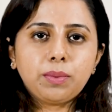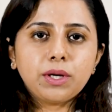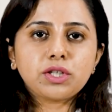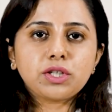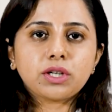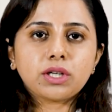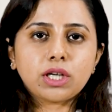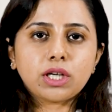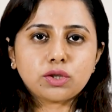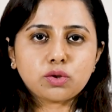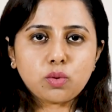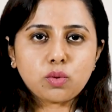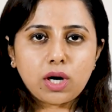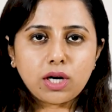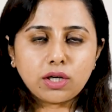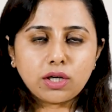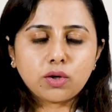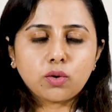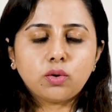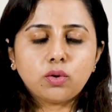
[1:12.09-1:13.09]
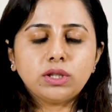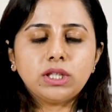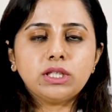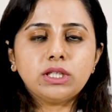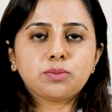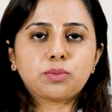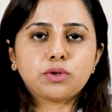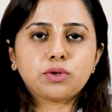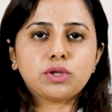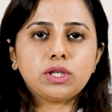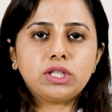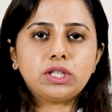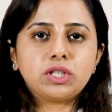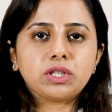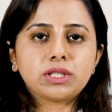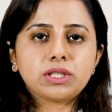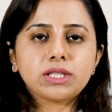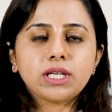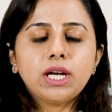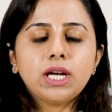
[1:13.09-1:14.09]
patient has to undergo these
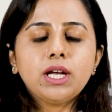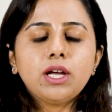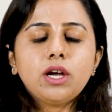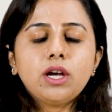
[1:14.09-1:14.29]
procedures.